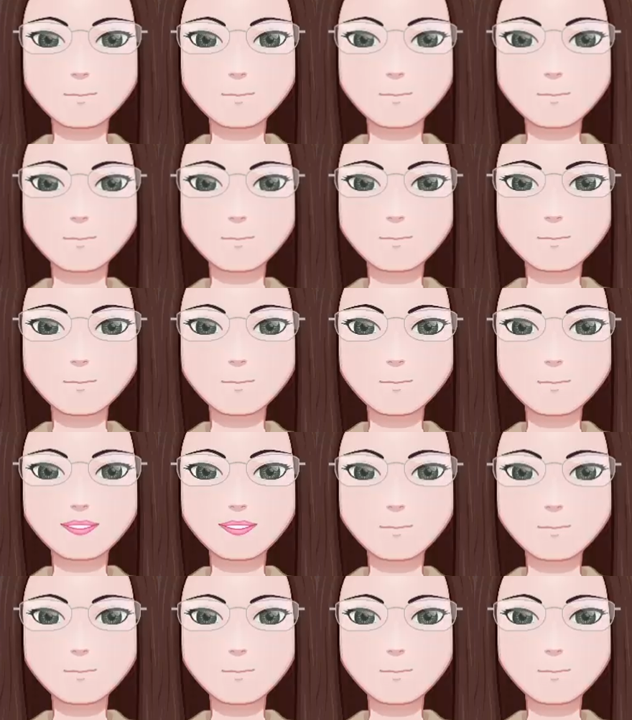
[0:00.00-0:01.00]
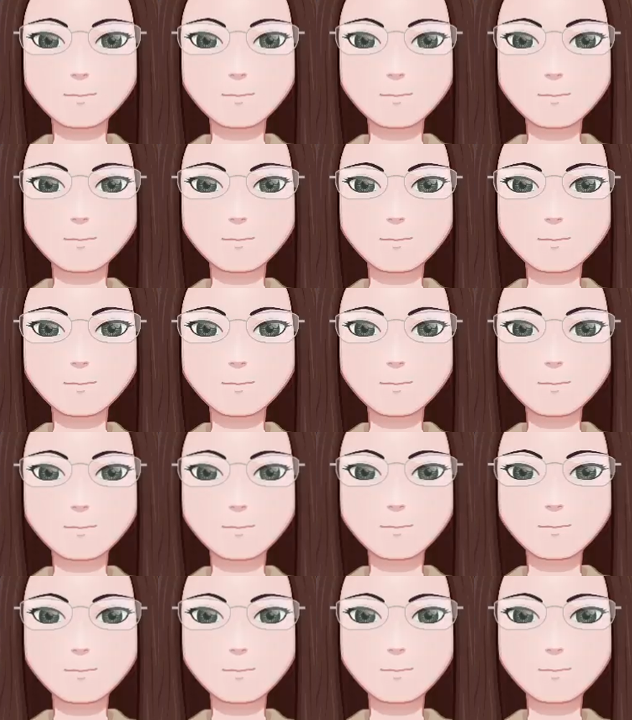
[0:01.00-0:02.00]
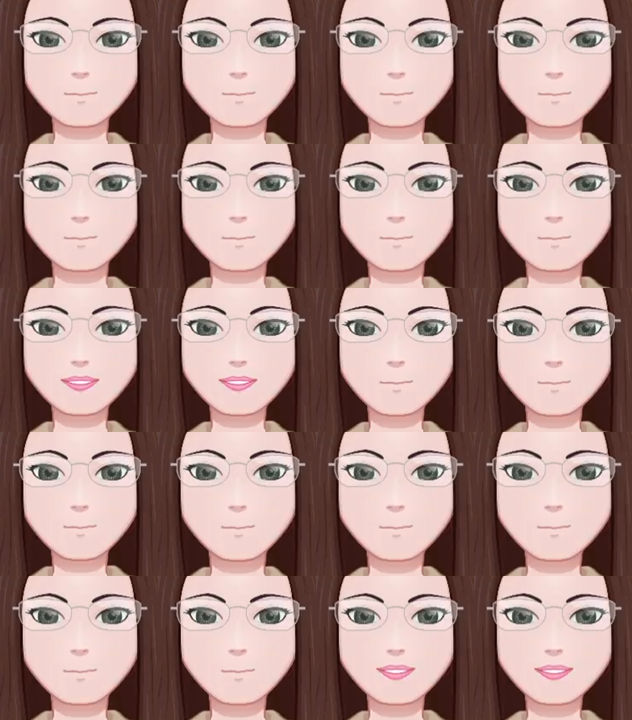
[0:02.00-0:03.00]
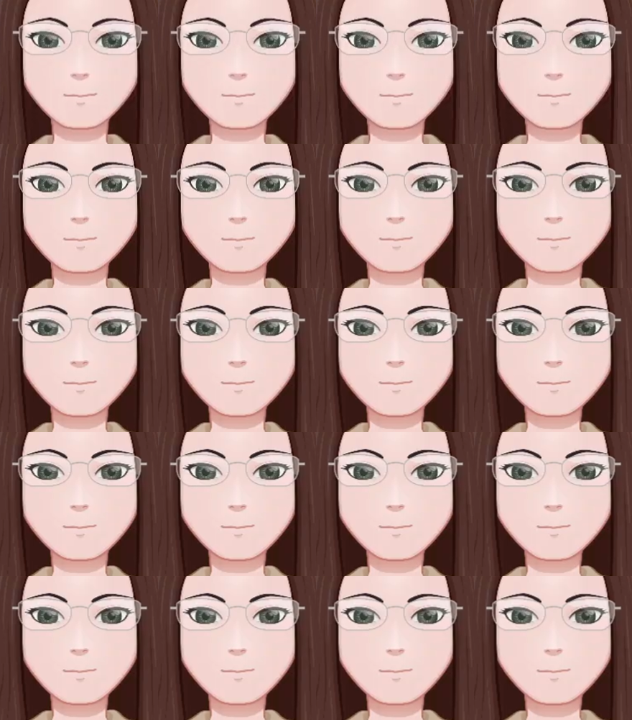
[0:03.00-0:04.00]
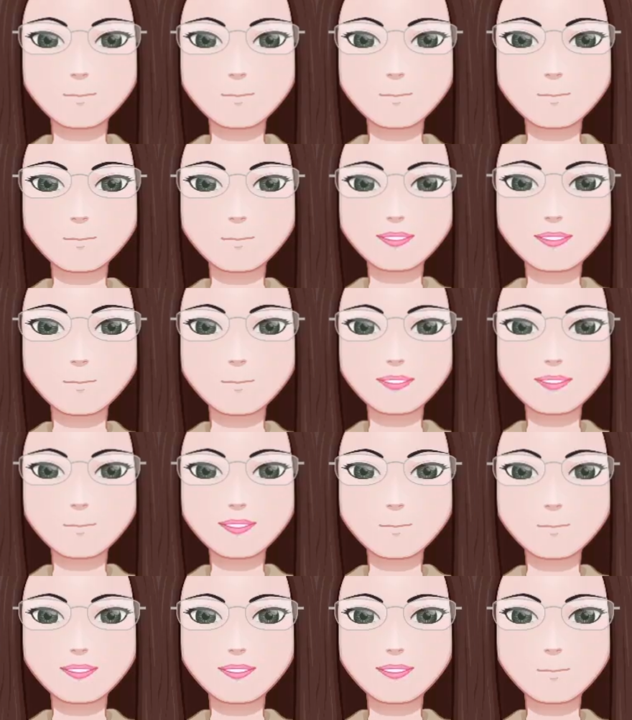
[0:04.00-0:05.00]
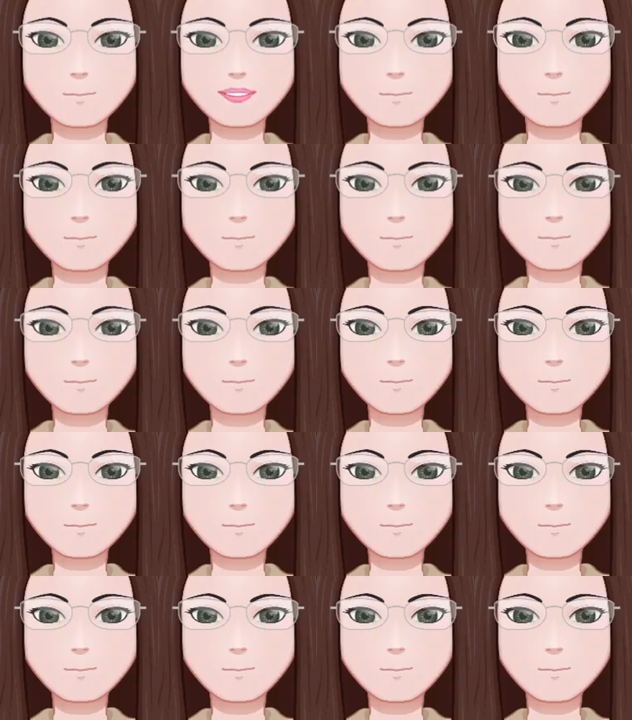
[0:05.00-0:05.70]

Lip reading: plenty of pins on the tomato at the moment. But at the same time,